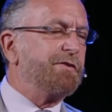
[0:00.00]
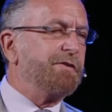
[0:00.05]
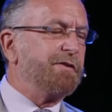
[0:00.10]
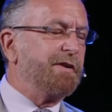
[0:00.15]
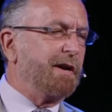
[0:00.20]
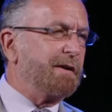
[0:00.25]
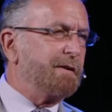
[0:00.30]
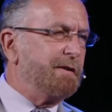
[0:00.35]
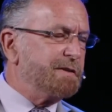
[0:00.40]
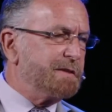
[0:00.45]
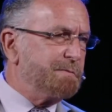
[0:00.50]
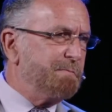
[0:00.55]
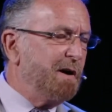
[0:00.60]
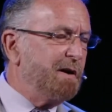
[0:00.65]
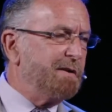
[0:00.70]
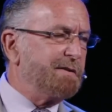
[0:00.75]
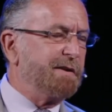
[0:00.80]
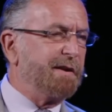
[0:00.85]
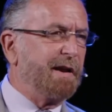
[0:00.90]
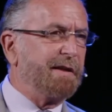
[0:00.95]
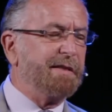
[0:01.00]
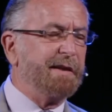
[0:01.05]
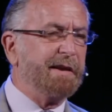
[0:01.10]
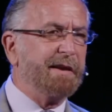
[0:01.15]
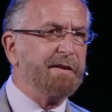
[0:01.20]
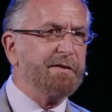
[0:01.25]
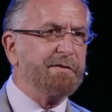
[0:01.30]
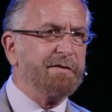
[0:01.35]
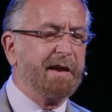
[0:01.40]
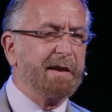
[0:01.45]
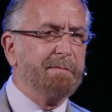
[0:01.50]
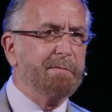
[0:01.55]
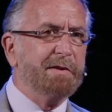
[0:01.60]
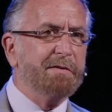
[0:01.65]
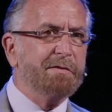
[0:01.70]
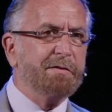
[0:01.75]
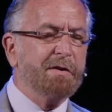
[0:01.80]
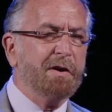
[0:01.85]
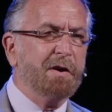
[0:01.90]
Douglas Martin, I think his name is,